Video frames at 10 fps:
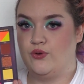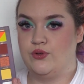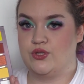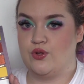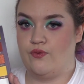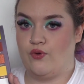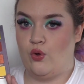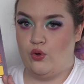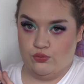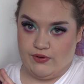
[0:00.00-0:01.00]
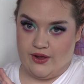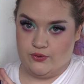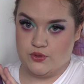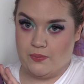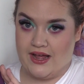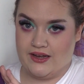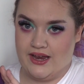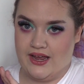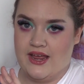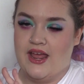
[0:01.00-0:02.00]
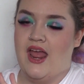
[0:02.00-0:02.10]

good sort of all-round palette.